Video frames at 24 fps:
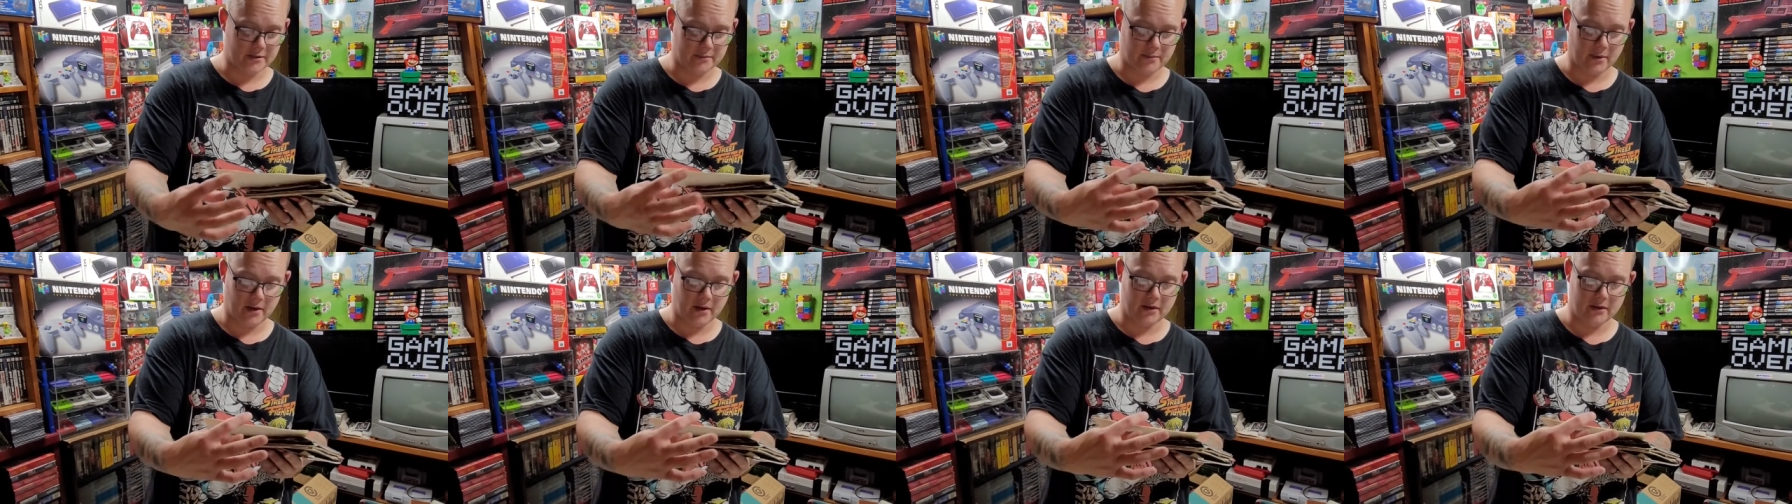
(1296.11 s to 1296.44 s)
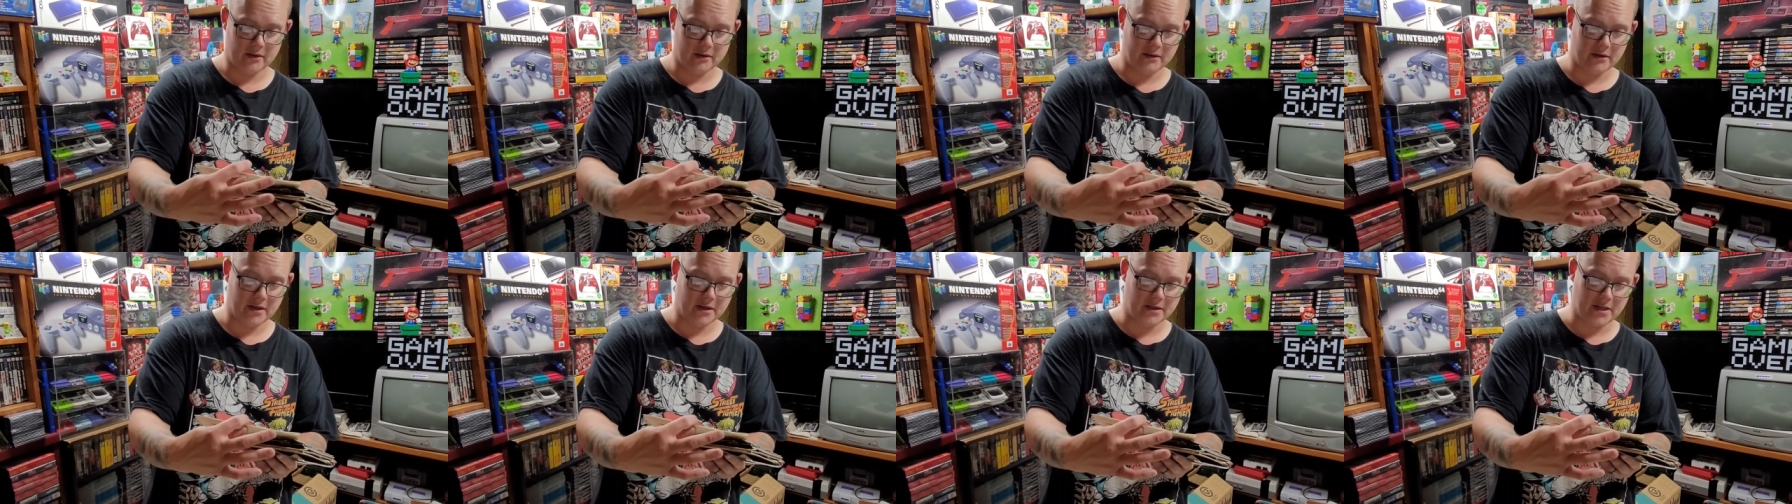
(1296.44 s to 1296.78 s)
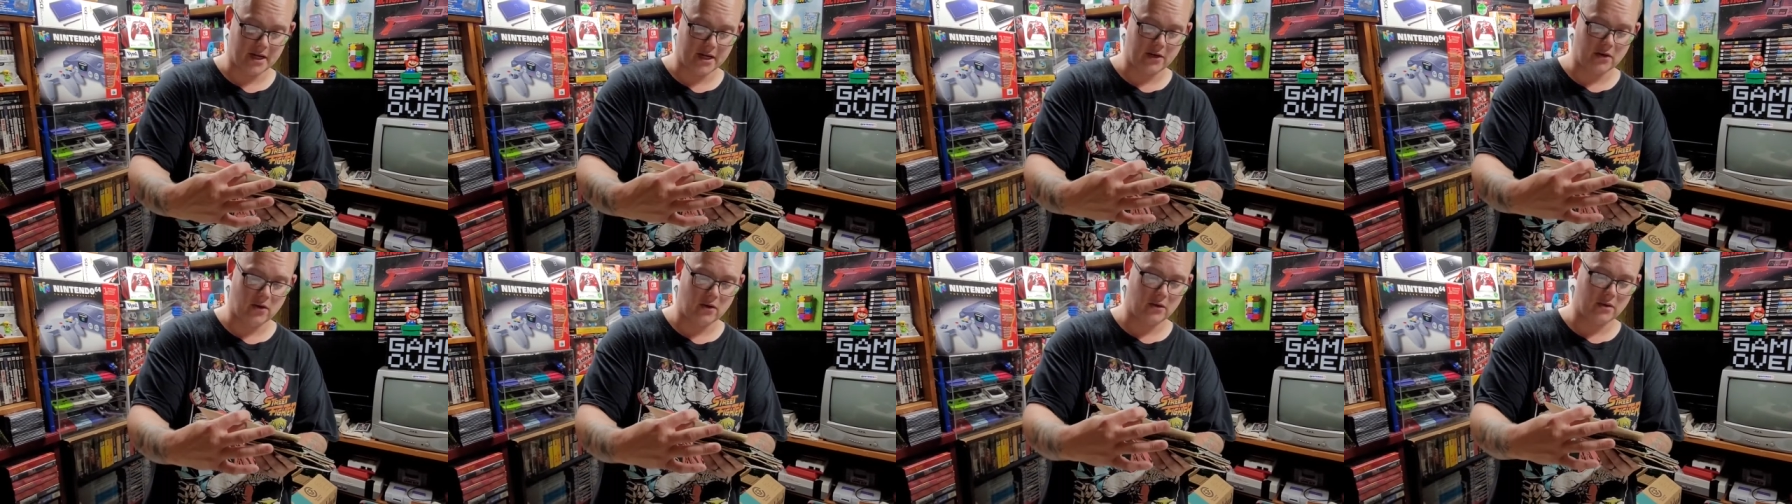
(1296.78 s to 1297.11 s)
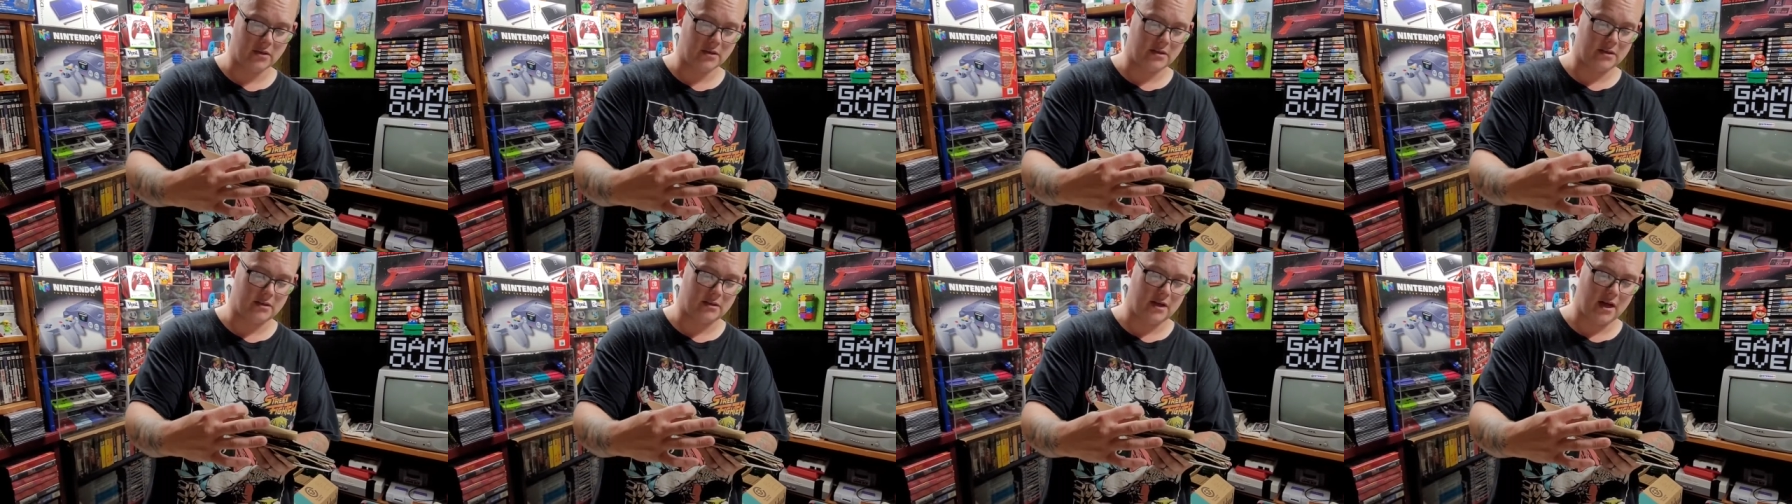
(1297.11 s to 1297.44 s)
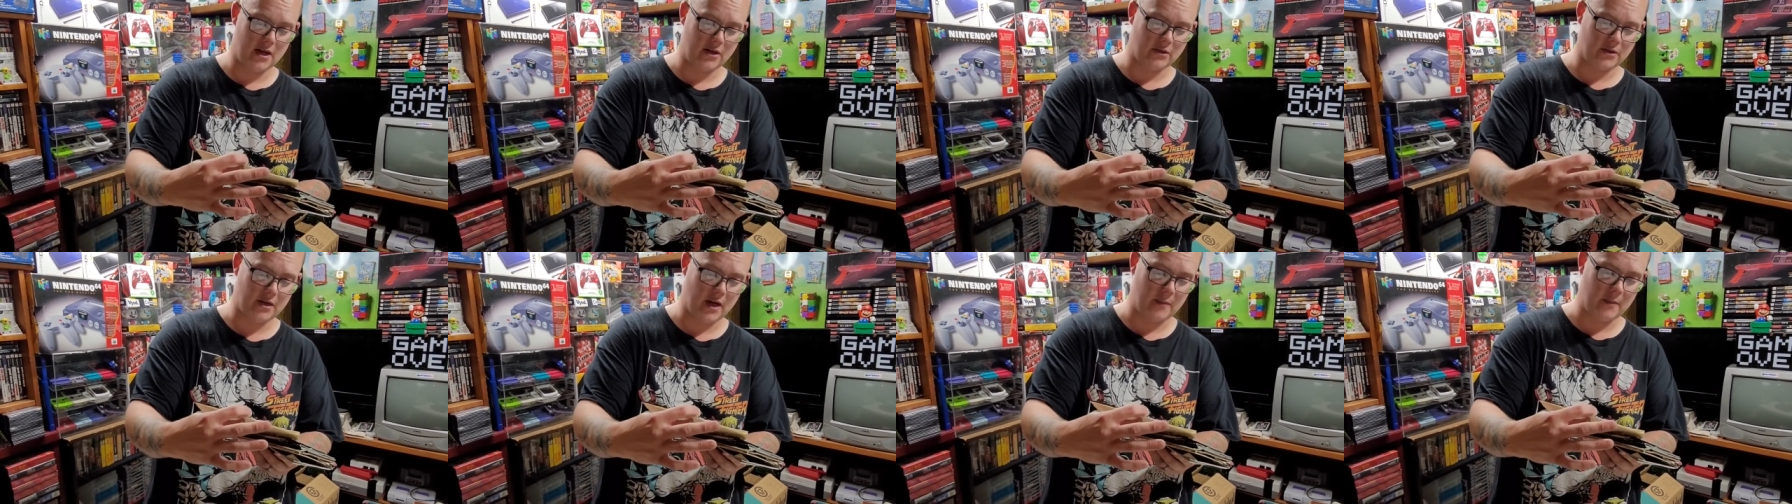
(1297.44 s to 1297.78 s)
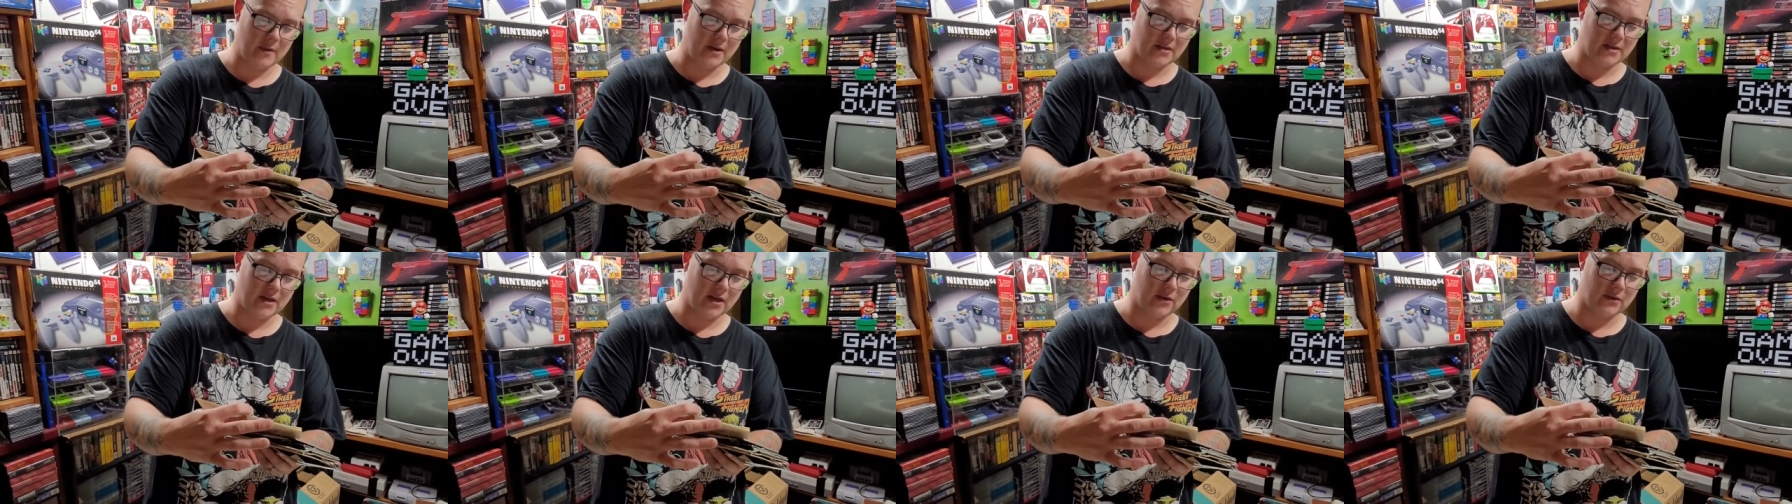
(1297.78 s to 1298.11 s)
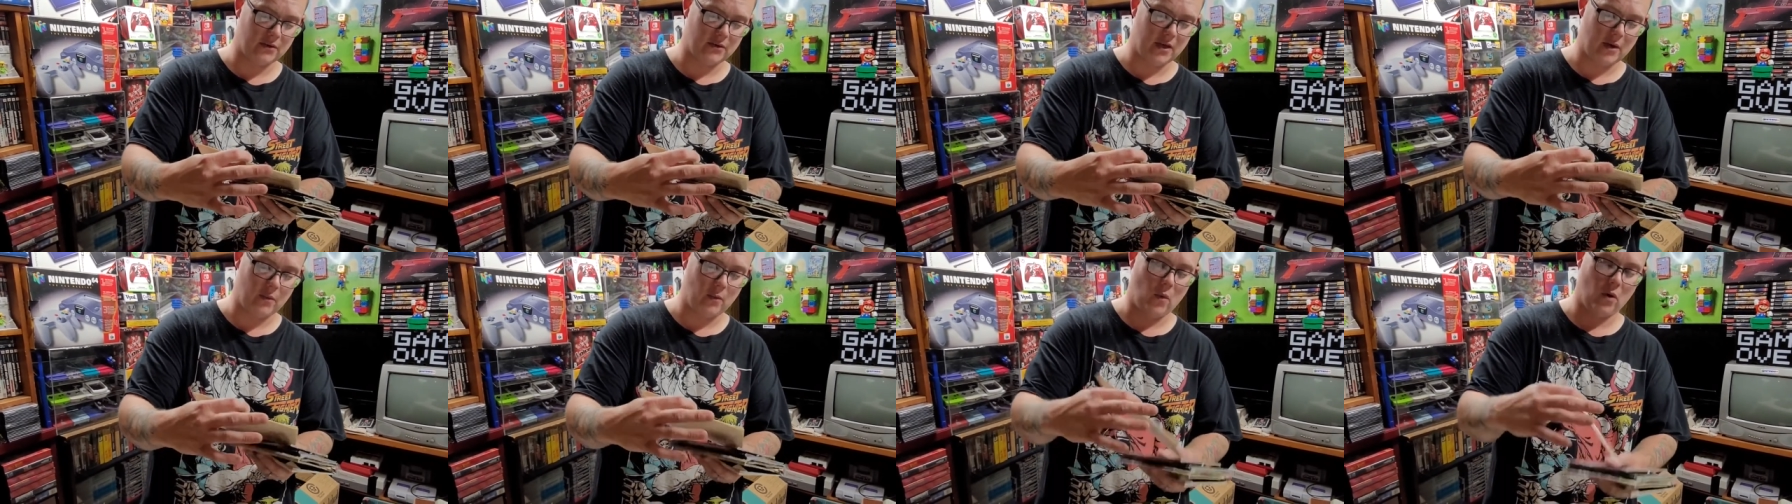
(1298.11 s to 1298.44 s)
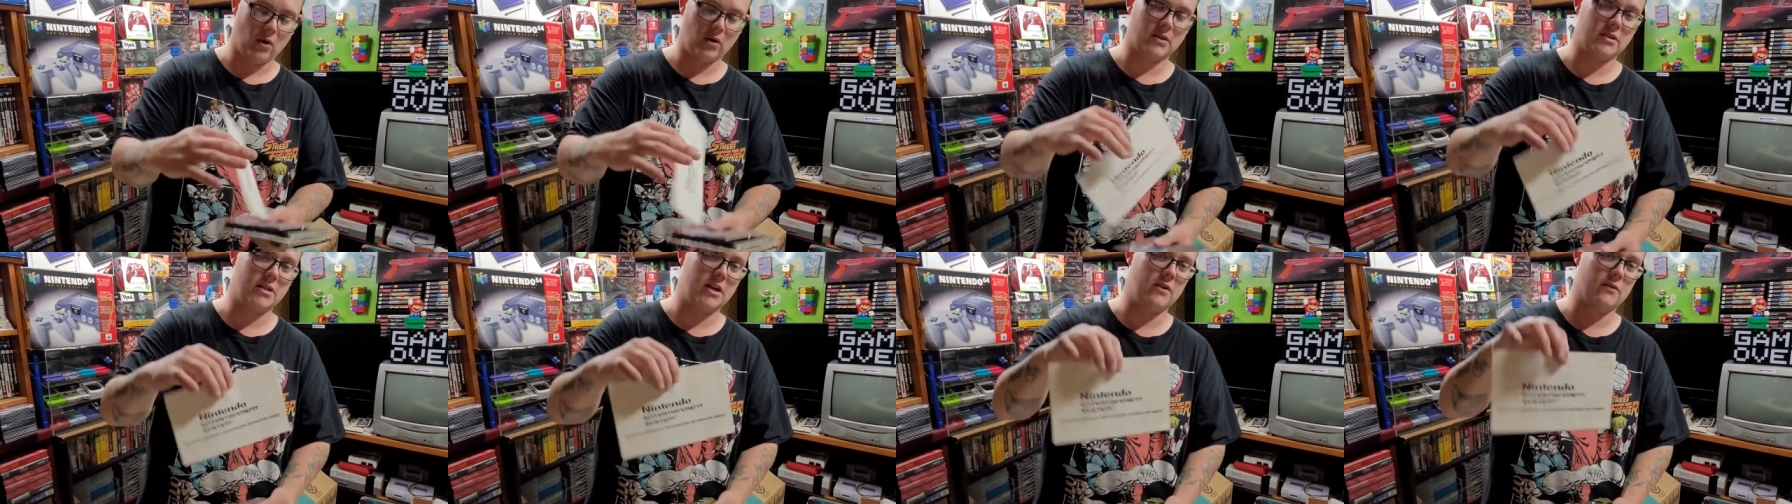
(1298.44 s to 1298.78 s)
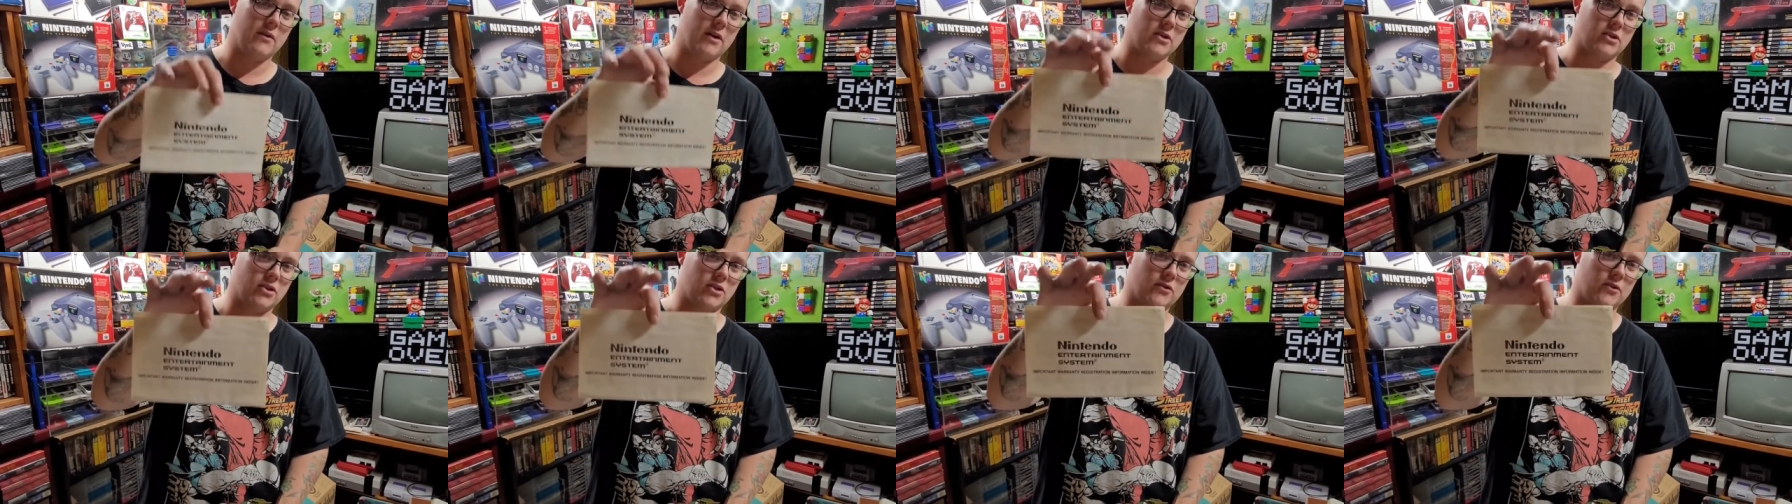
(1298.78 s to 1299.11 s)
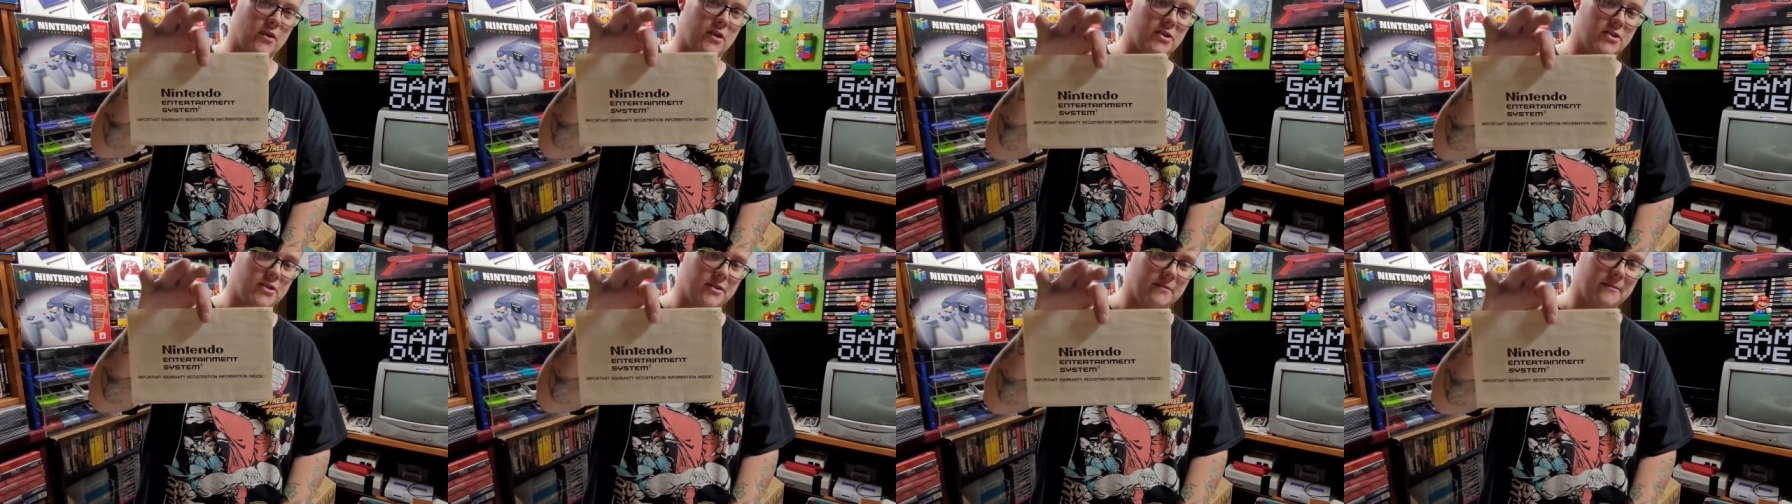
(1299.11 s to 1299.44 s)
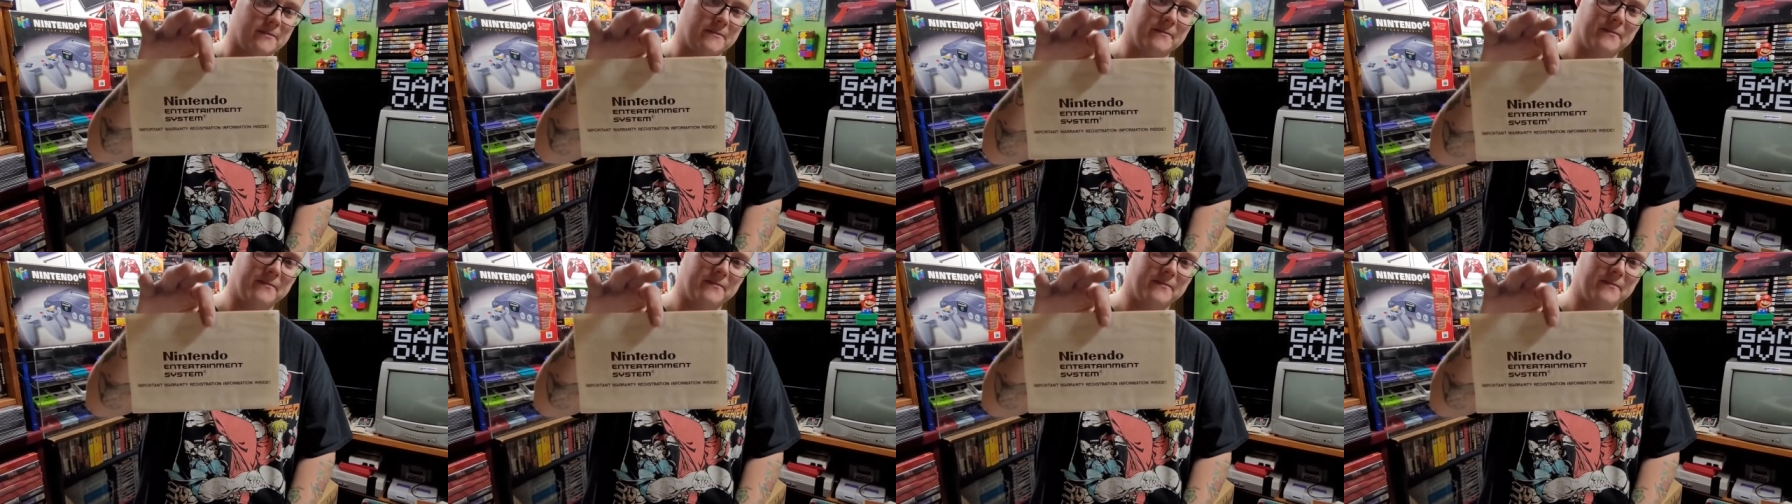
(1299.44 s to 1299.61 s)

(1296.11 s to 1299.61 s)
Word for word: but Nintendo and Entertainment Center, the warranty registration.